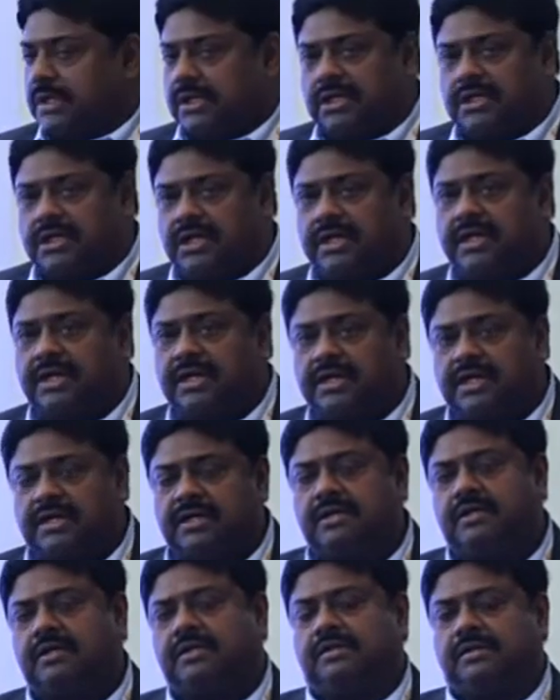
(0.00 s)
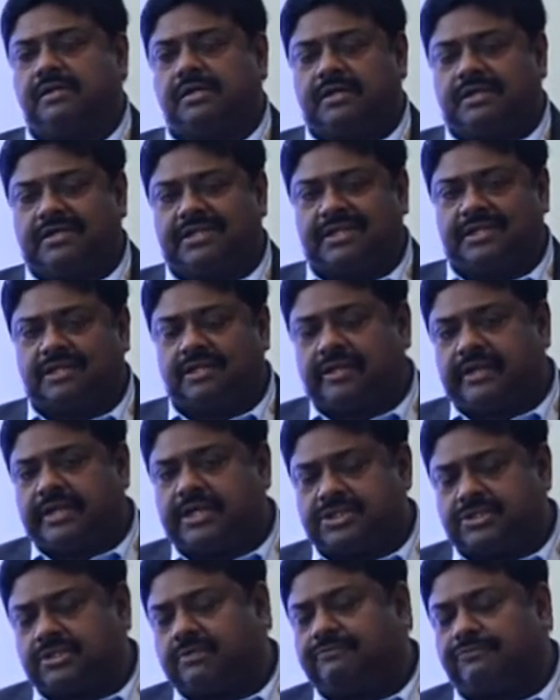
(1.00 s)
clear
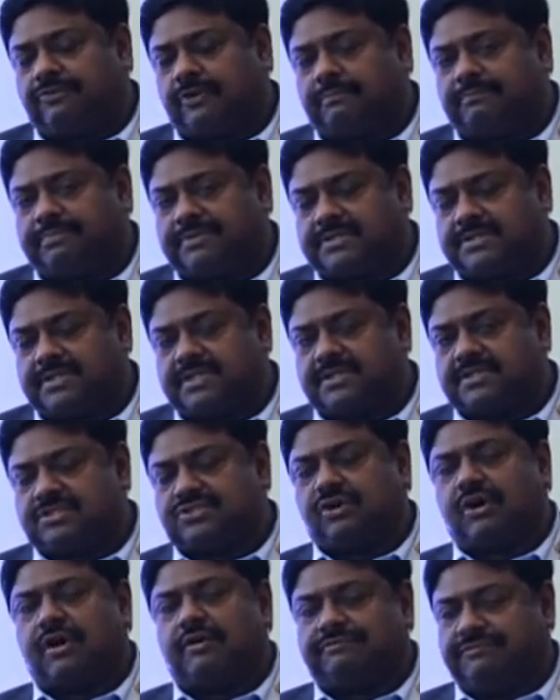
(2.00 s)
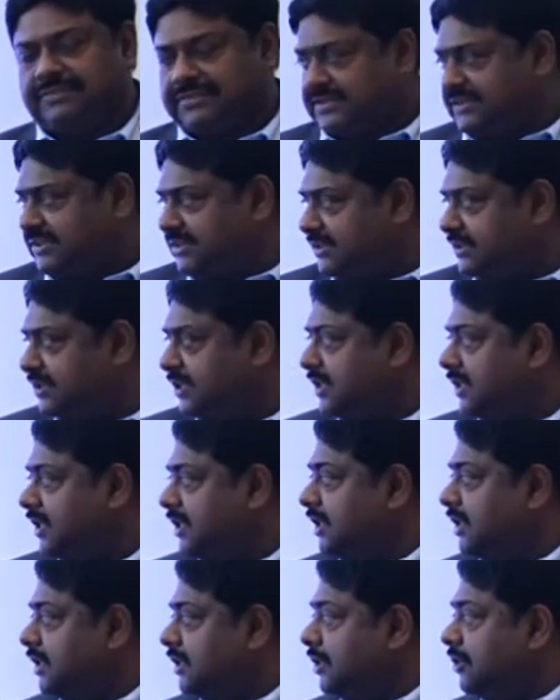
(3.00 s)
declaration from President's office,
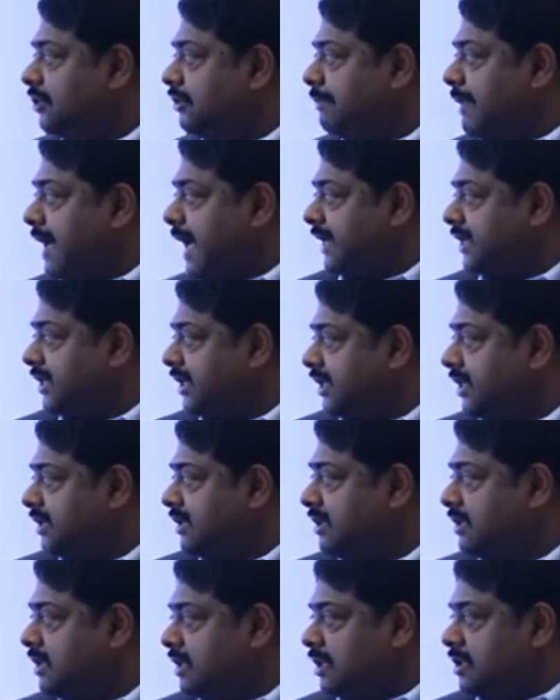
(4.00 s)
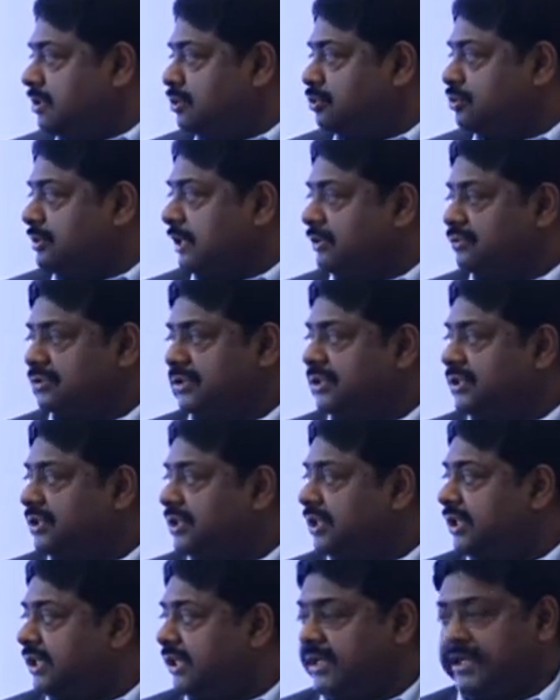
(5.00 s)
back in
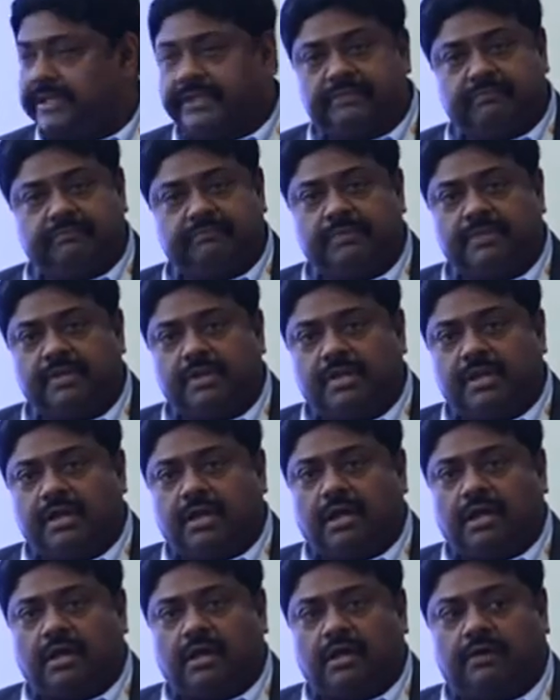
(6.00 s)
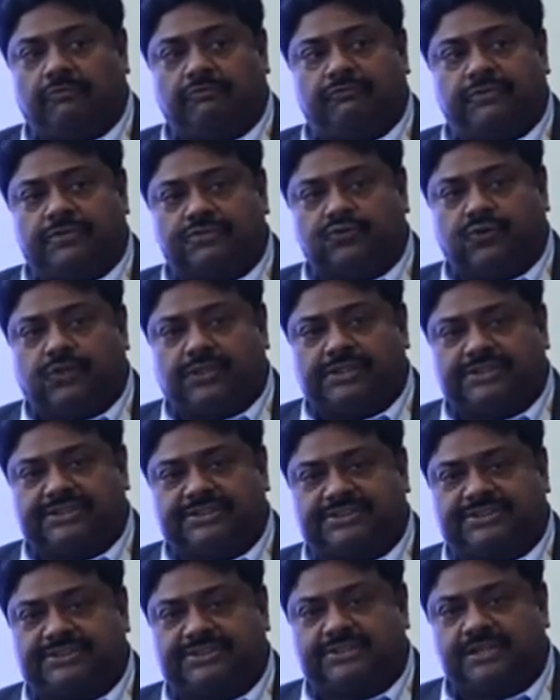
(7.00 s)
2013, which
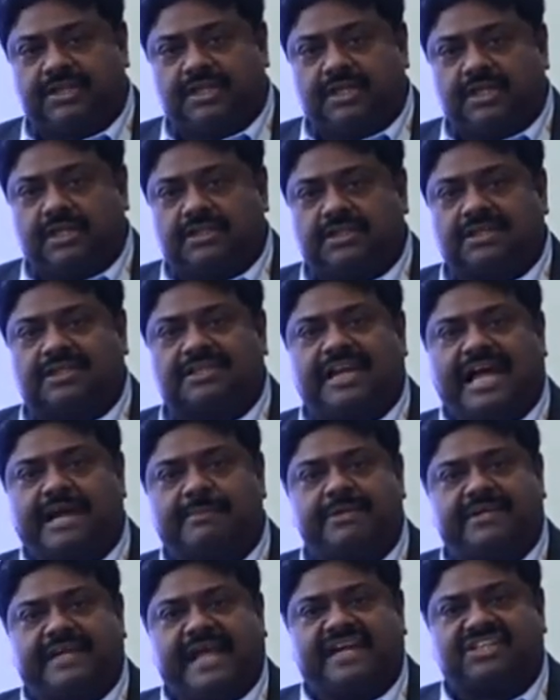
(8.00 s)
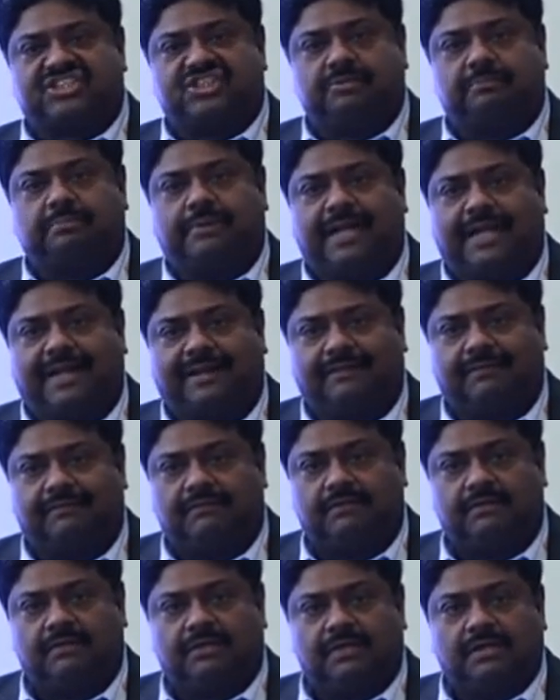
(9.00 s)
was the Climate Action Plan.
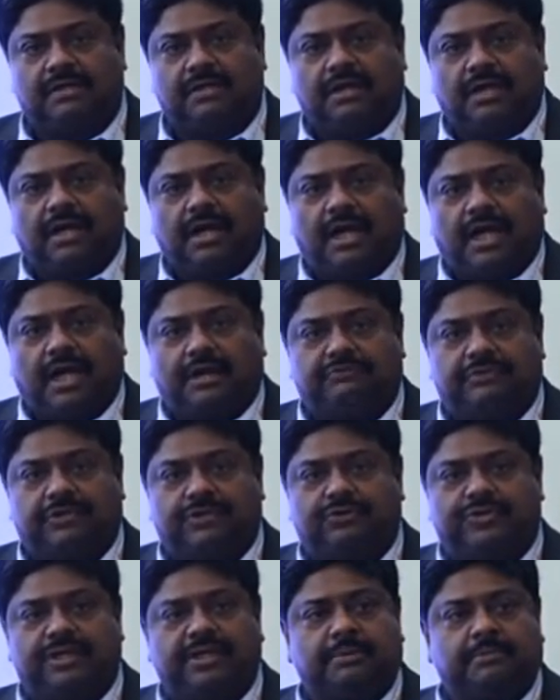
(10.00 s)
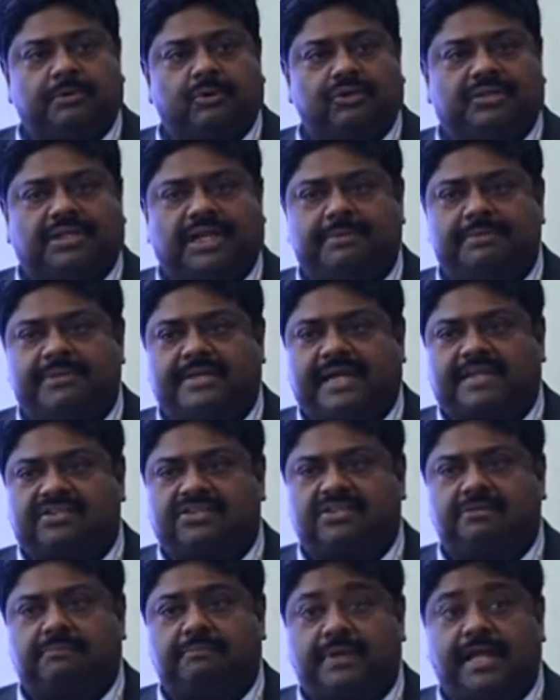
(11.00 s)
And when you think about Climate
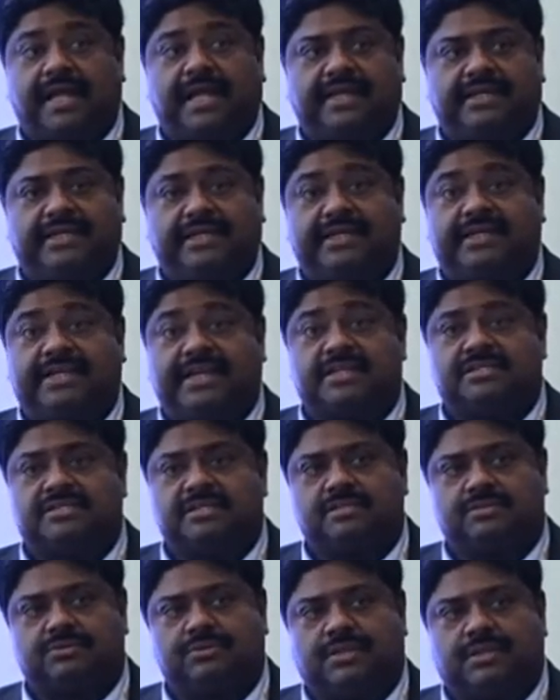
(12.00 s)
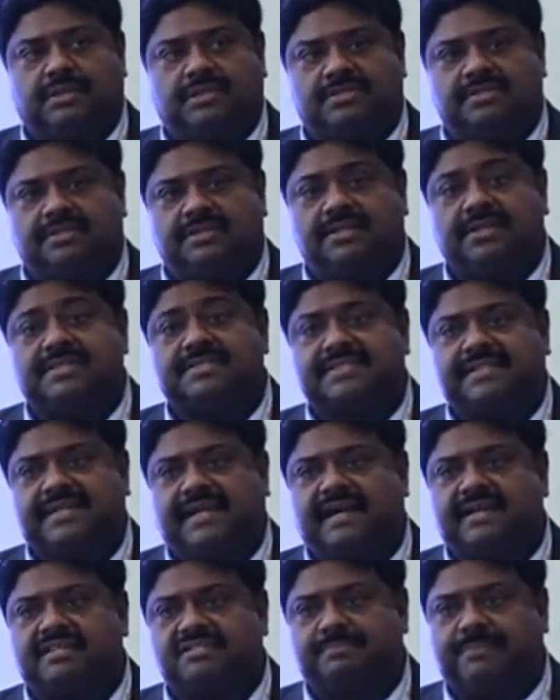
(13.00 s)
Action Plan, it gets into the resiliency
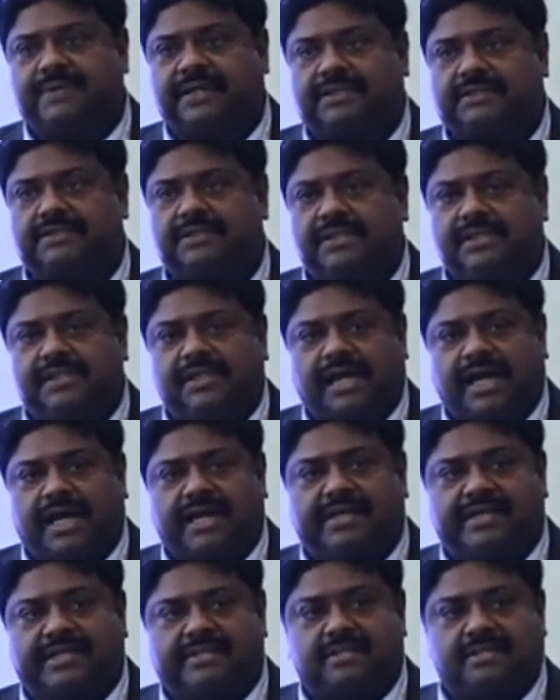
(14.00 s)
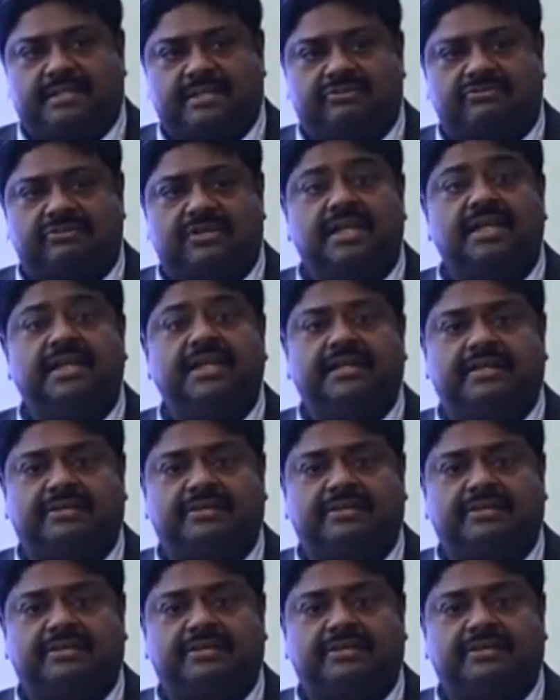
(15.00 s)
aspect, and it really